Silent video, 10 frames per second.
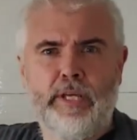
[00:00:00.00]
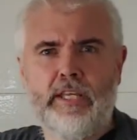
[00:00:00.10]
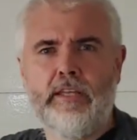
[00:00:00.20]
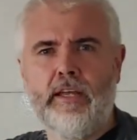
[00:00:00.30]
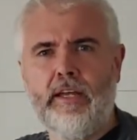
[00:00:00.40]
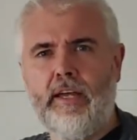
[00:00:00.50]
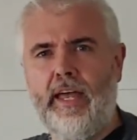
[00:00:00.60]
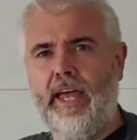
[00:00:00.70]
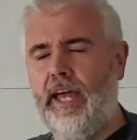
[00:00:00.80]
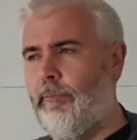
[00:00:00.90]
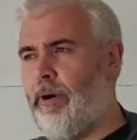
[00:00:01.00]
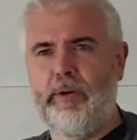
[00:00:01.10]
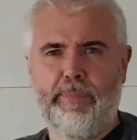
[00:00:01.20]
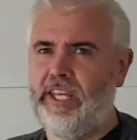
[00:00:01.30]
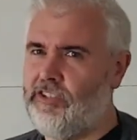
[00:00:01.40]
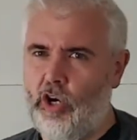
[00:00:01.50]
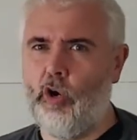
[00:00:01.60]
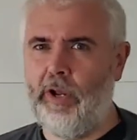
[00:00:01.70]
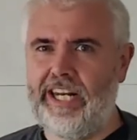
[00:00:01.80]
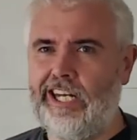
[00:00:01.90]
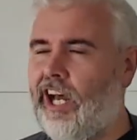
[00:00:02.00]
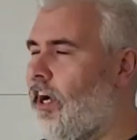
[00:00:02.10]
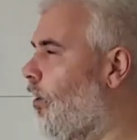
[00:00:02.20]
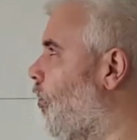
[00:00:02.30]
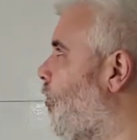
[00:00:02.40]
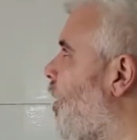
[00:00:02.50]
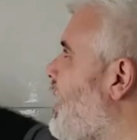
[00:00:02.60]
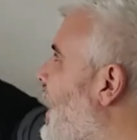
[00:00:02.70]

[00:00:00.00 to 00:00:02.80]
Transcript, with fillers: B. Uh, part B is already long enough